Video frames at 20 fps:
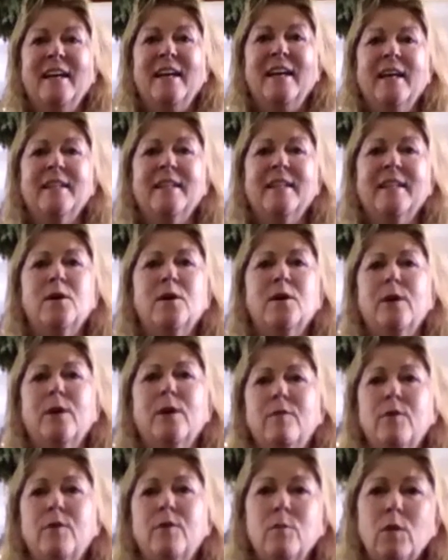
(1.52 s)
Hello,
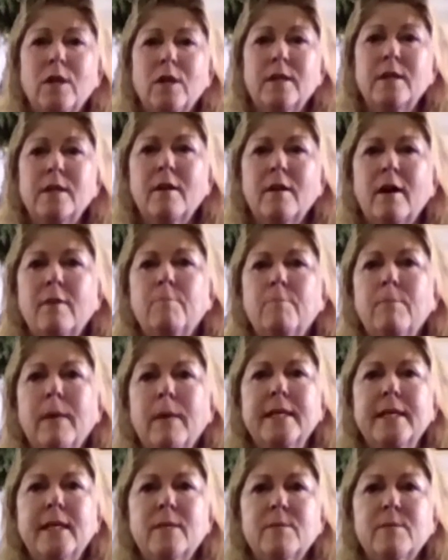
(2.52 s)
everyone. My
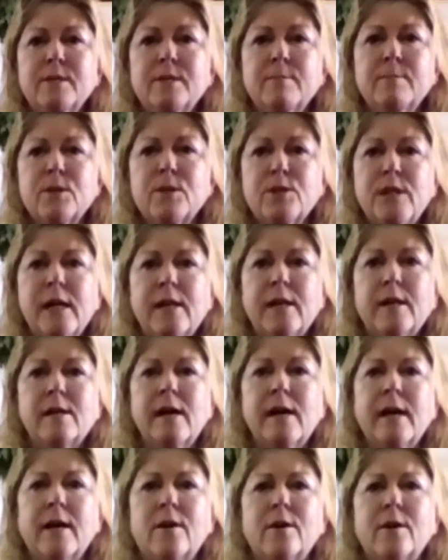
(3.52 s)
name is Michele
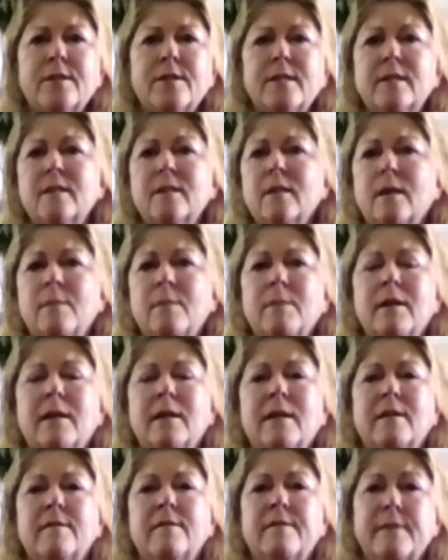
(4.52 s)
Harrison. I'm
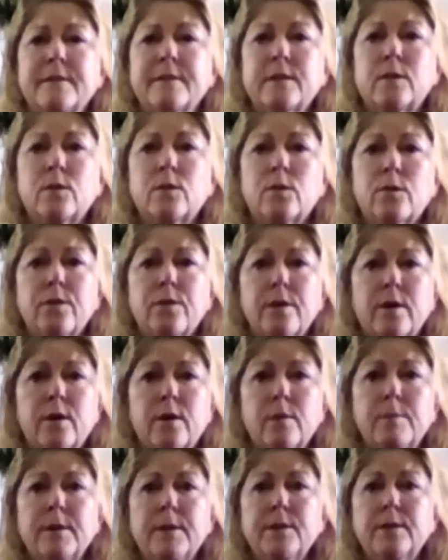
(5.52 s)
a physical
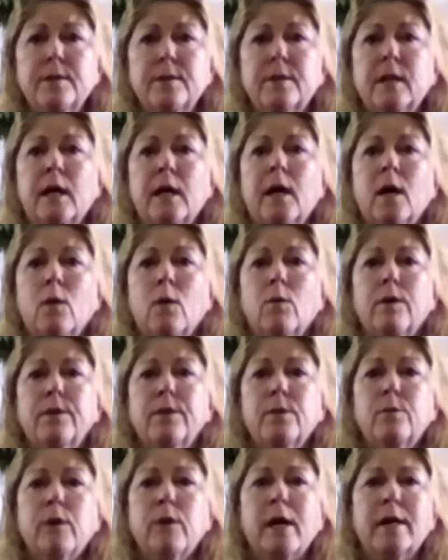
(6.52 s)
therapist with
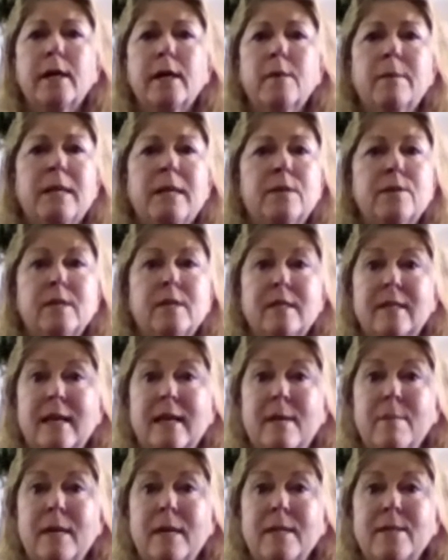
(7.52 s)
the Rocky Mountain
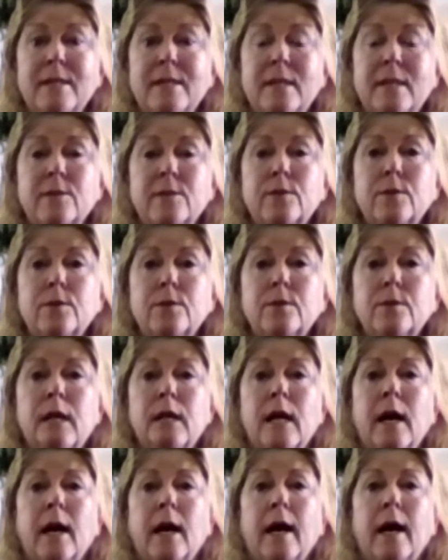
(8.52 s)
MS Center.
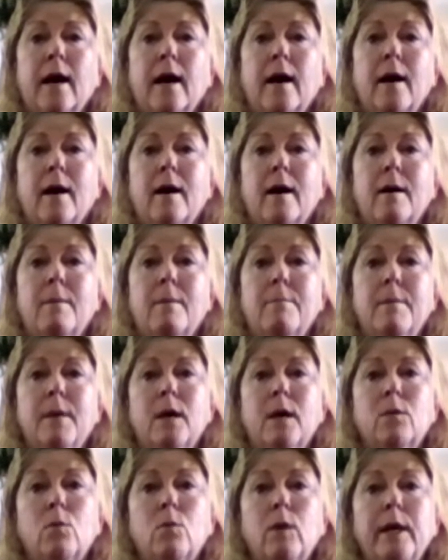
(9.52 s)

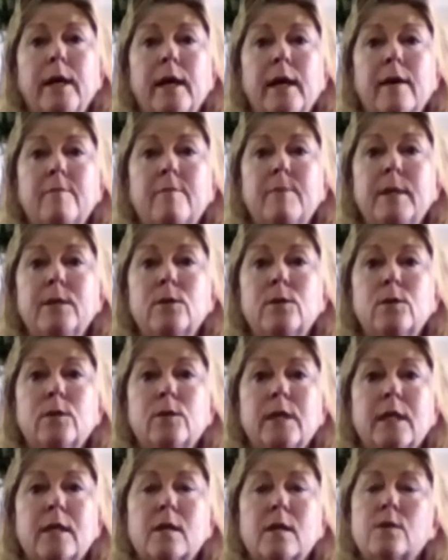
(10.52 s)
We have been
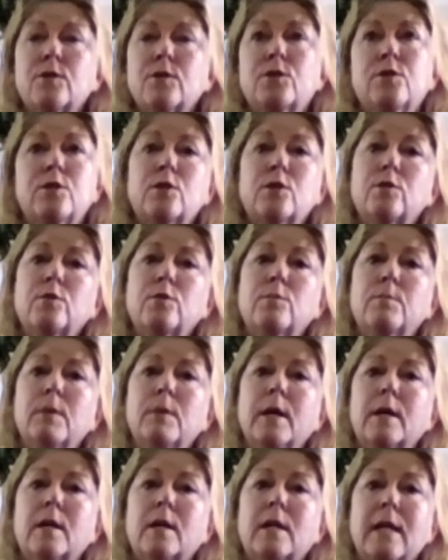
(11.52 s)
doing
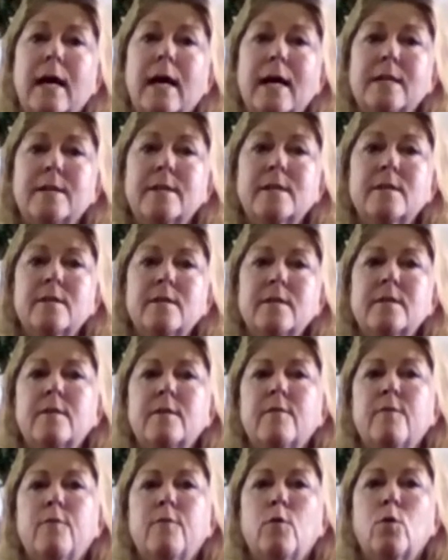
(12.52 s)
Zoom classes
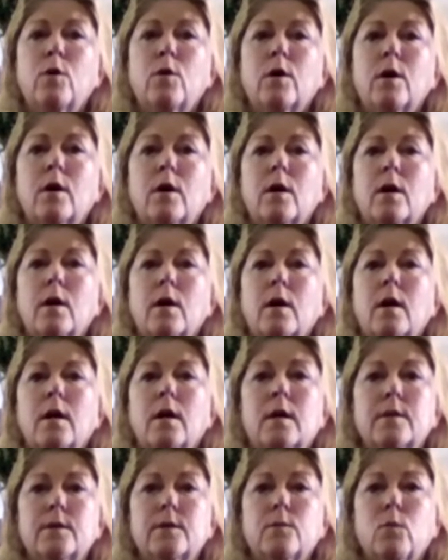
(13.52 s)

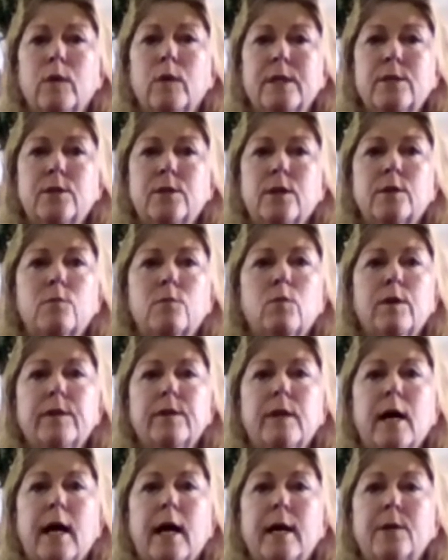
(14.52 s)
we started with
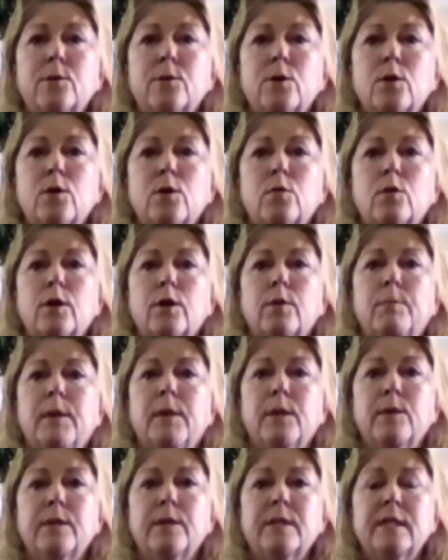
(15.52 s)
the Hydro
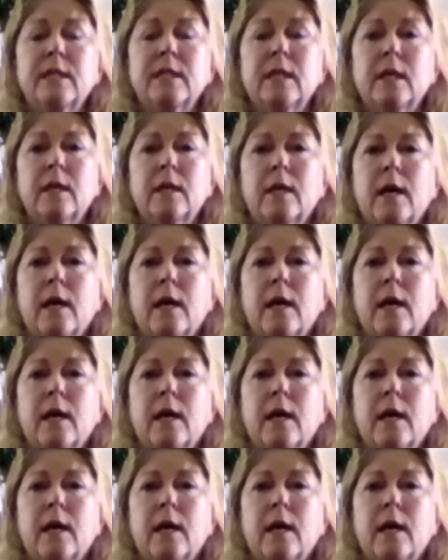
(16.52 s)
community